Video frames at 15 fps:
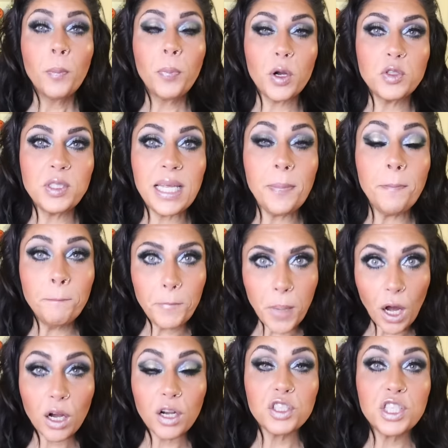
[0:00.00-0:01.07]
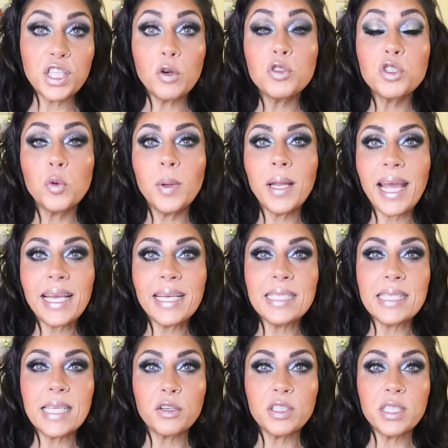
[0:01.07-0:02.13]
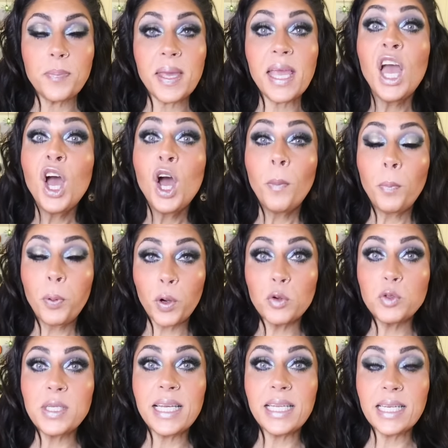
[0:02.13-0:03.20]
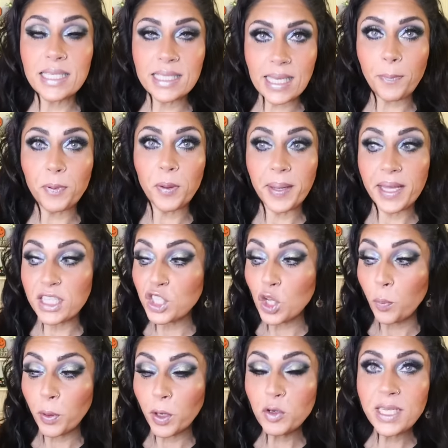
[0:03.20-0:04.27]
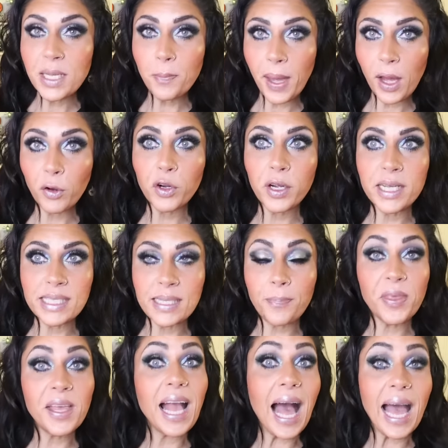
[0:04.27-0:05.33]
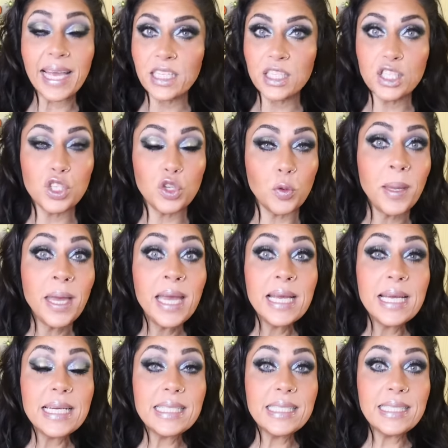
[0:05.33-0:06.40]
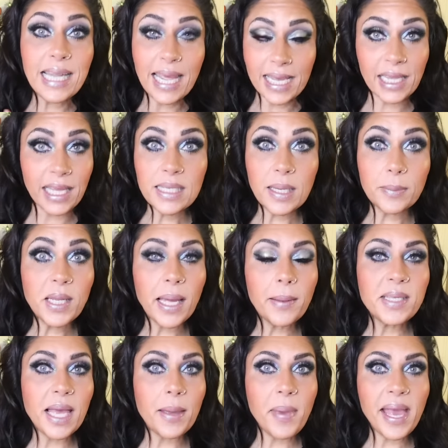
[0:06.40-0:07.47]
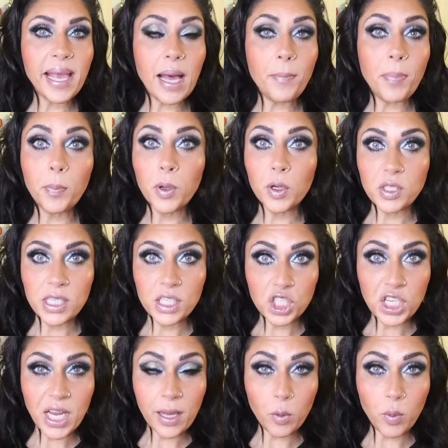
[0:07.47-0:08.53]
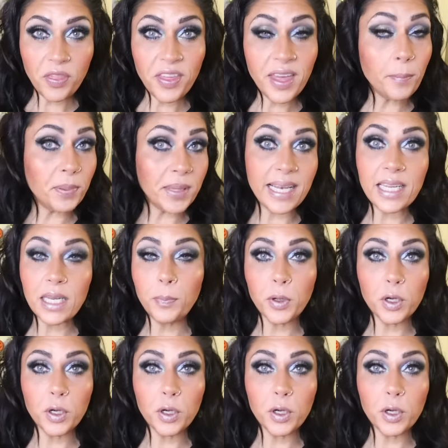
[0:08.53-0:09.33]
protein bars. Those are what I consider to be protein supplements. So protein powder is something I consume daily. Sometimes I make up a protein shake with it, blended